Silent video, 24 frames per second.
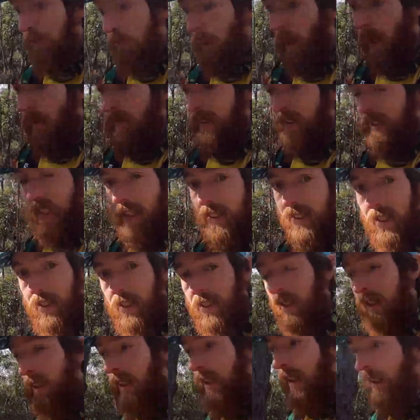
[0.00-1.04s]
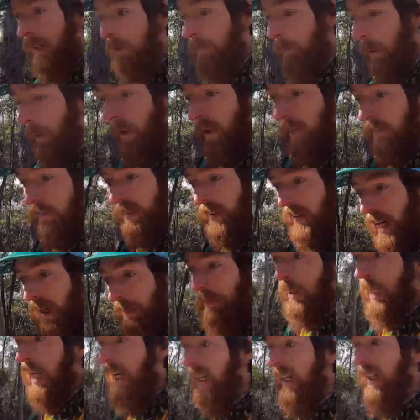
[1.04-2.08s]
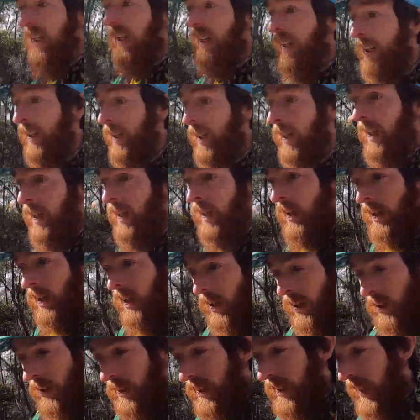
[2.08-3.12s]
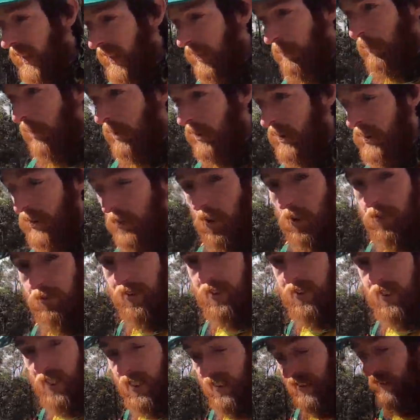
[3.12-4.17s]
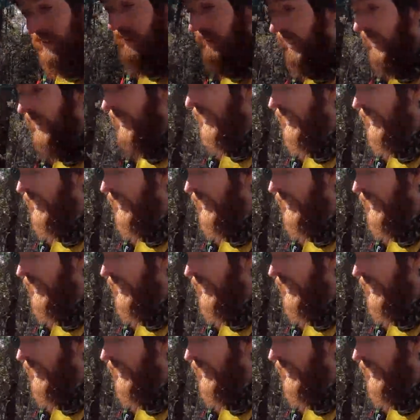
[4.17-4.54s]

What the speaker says: the private sector, borrowing from the RBA, or selling bonds to overseas.